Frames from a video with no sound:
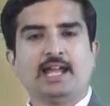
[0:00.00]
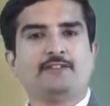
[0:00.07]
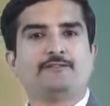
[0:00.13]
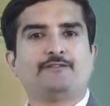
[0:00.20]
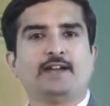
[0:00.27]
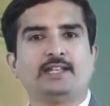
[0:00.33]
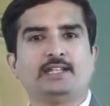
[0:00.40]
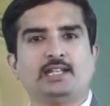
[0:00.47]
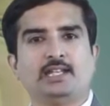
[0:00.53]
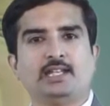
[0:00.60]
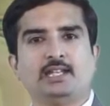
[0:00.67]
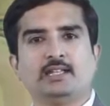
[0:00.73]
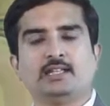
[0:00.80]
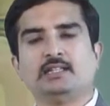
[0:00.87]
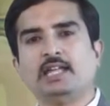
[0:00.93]
and
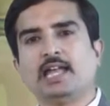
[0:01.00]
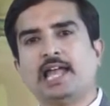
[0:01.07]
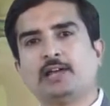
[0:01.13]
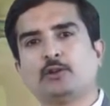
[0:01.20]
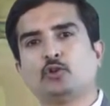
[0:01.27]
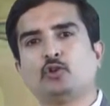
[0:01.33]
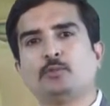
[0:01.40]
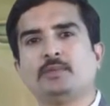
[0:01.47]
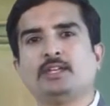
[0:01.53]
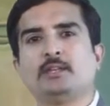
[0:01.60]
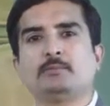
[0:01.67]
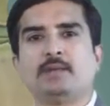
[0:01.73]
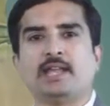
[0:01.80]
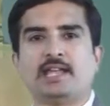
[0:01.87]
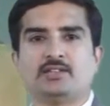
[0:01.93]
finally the
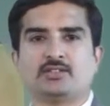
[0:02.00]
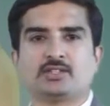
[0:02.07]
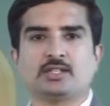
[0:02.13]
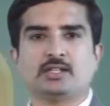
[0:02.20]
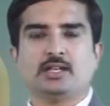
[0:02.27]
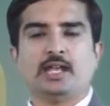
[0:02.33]
acromion branch